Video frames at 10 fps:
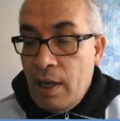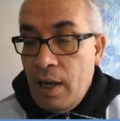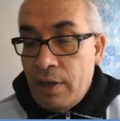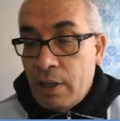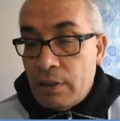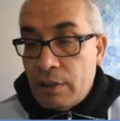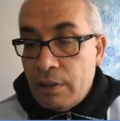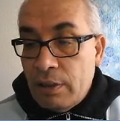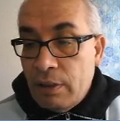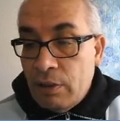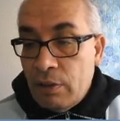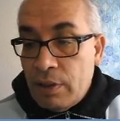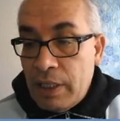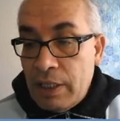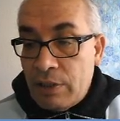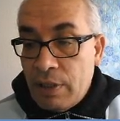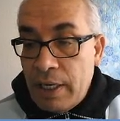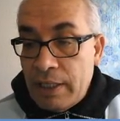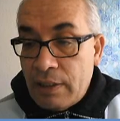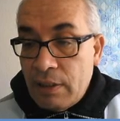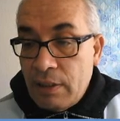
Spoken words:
an article or the internet,